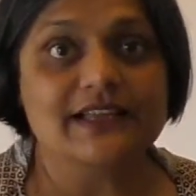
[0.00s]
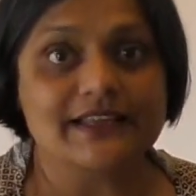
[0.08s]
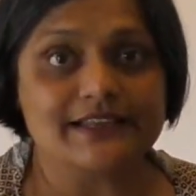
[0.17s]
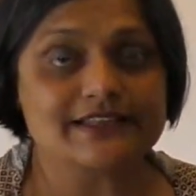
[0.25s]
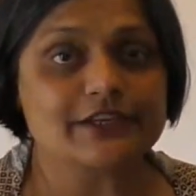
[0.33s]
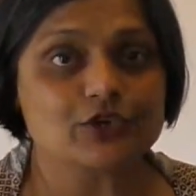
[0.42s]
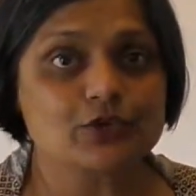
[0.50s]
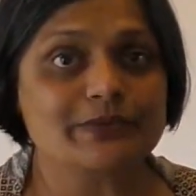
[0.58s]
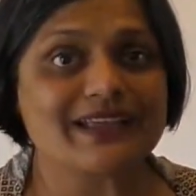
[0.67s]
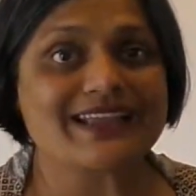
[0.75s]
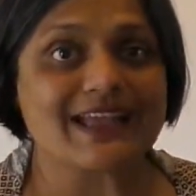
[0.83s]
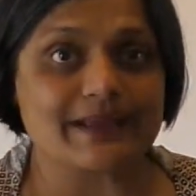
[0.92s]
It needs to
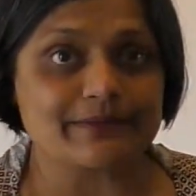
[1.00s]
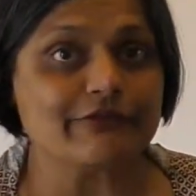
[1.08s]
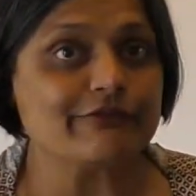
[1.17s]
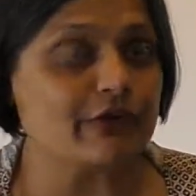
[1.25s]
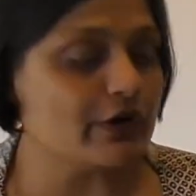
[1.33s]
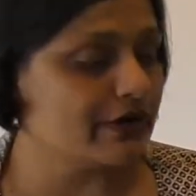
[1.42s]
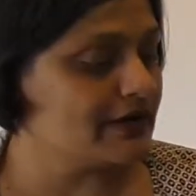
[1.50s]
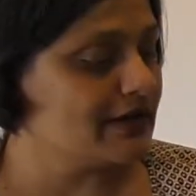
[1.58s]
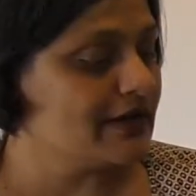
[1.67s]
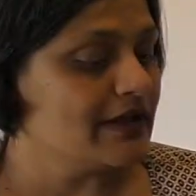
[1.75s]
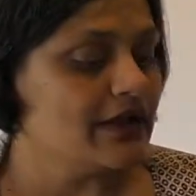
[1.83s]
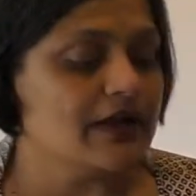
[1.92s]
be kept for
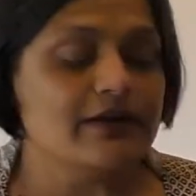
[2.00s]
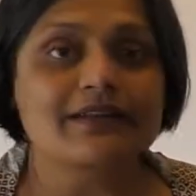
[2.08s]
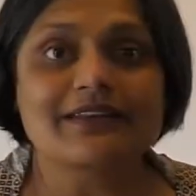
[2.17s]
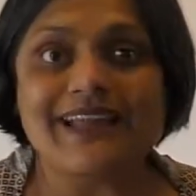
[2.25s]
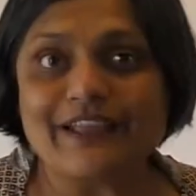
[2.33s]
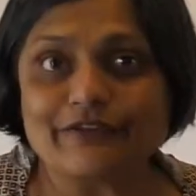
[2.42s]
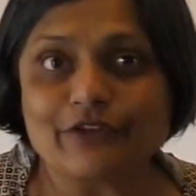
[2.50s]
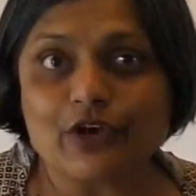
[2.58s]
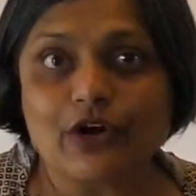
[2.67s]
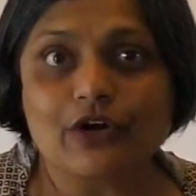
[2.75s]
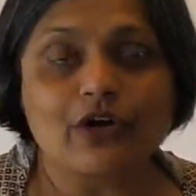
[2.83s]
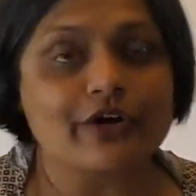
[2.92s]

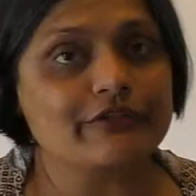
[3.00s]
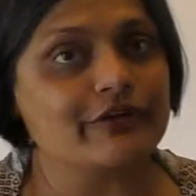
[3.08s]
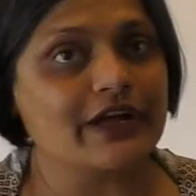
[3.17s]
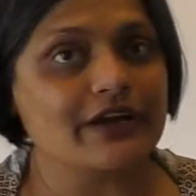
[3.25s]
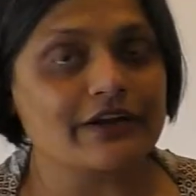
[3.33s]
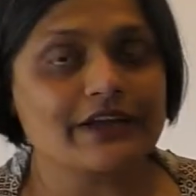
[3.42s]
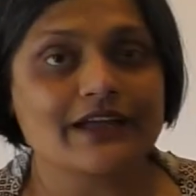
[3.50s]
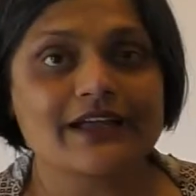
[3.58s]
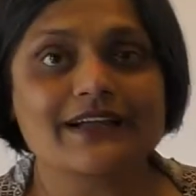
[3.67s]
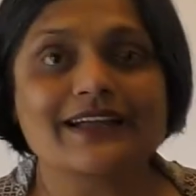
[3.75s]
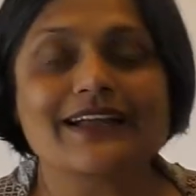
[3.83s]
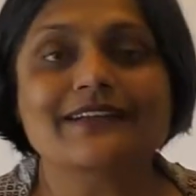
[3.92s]
lifelong or for
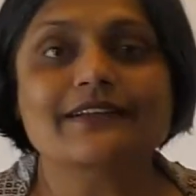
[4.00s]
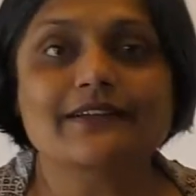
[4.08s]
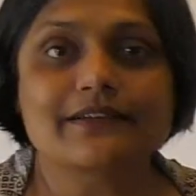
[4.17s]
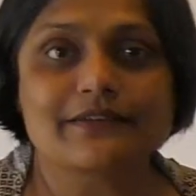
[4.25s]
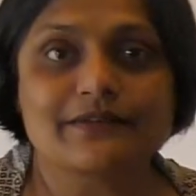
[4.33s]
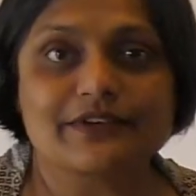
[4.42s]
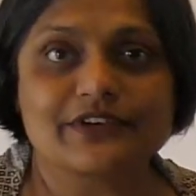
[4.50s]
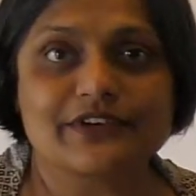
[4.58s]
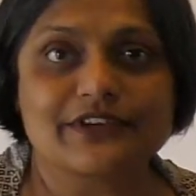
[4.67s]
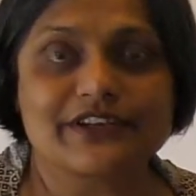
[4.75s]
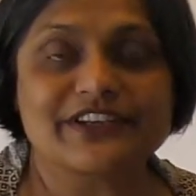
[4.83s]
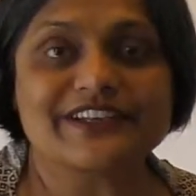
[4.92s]

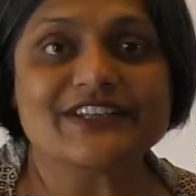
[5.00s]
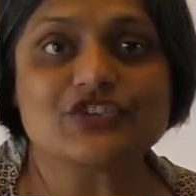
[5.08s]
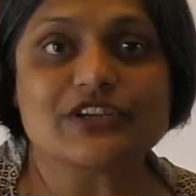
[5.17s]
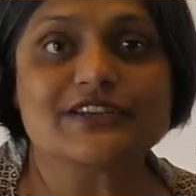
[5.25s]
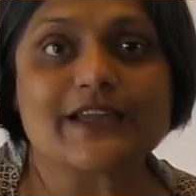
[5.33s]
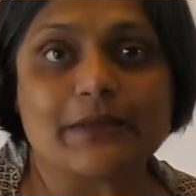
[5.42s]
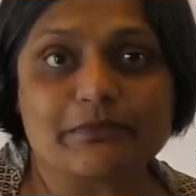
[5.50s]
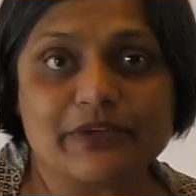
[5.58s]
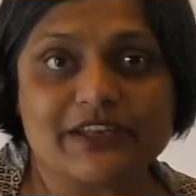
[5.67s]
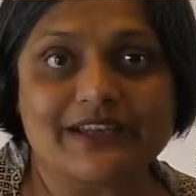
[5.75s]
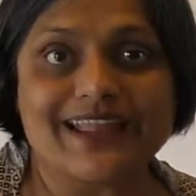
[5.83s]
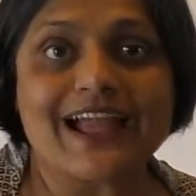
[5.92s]
retention time
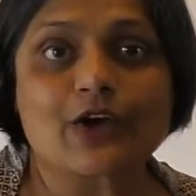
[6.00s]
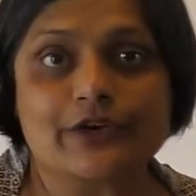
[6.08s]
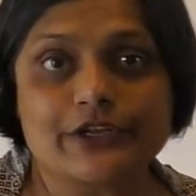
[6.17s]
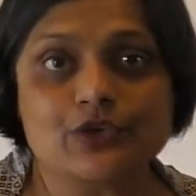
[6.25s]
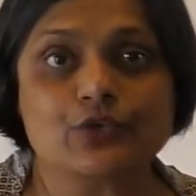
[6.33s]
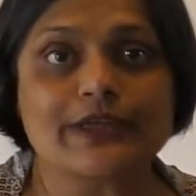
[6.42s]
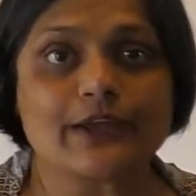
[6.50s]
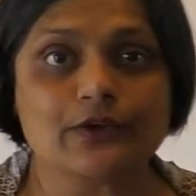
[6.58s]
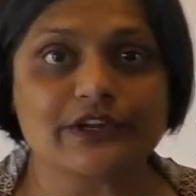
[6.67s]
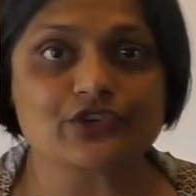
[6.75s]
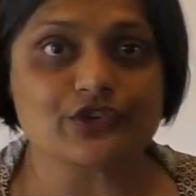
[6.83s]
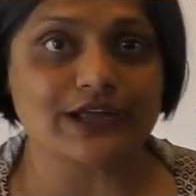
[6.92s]
period according to
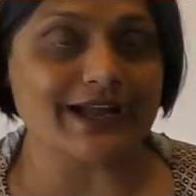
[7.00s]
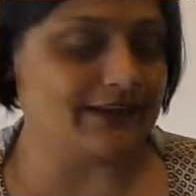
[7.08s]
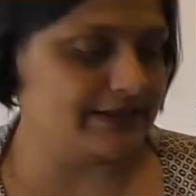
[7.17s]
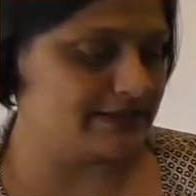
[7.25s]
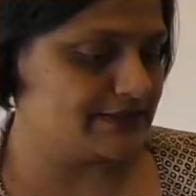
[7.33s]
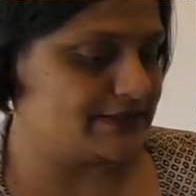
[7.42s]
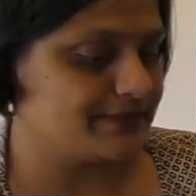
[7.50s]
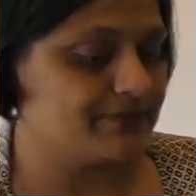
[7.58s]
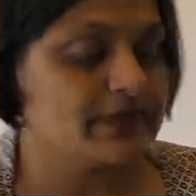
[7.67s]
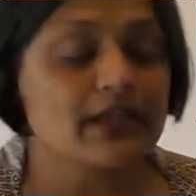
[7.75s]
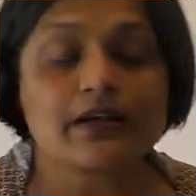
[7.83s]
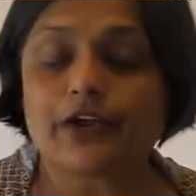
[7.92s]
regulatory guidelines.
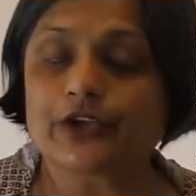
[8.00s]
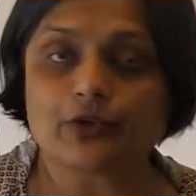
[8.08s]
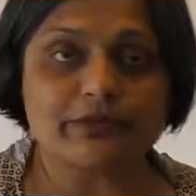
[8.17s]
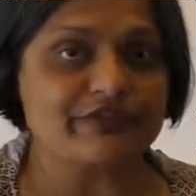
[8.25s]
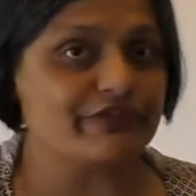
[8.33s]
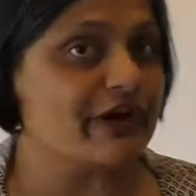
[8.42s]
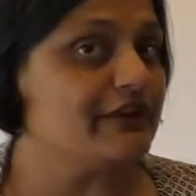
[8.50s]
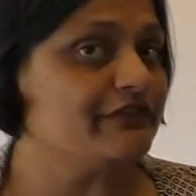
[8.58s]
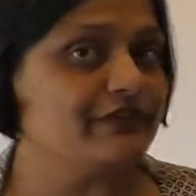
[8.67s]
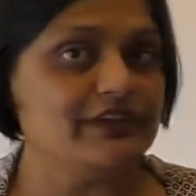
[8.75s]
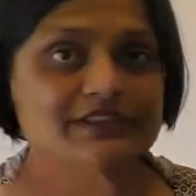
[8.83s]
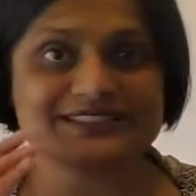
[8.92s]
It could be
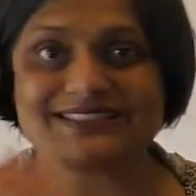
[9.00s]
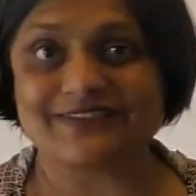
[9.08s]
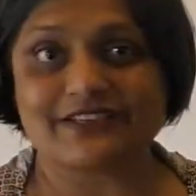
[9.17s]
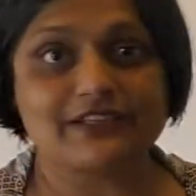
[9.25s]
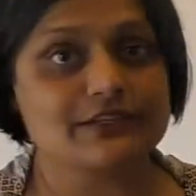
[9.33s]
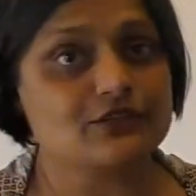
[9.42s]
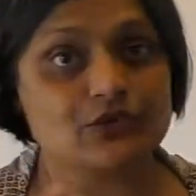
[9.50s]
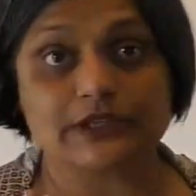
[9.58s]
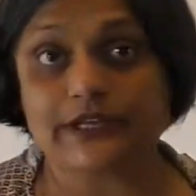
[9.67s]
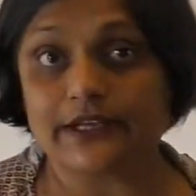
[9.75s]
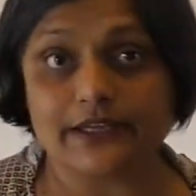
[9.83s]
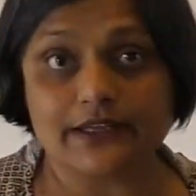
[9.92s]
5 years, 7 years, or
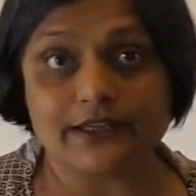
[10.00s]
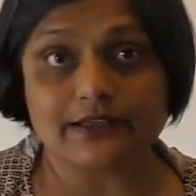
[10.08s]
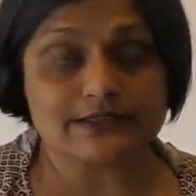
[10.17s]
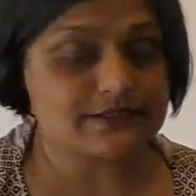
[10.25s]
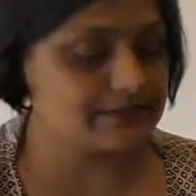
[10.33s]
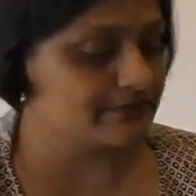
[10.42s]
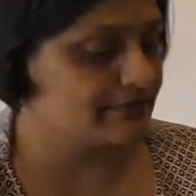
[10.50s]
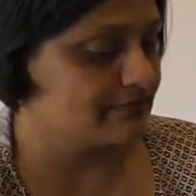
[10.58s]
30 years.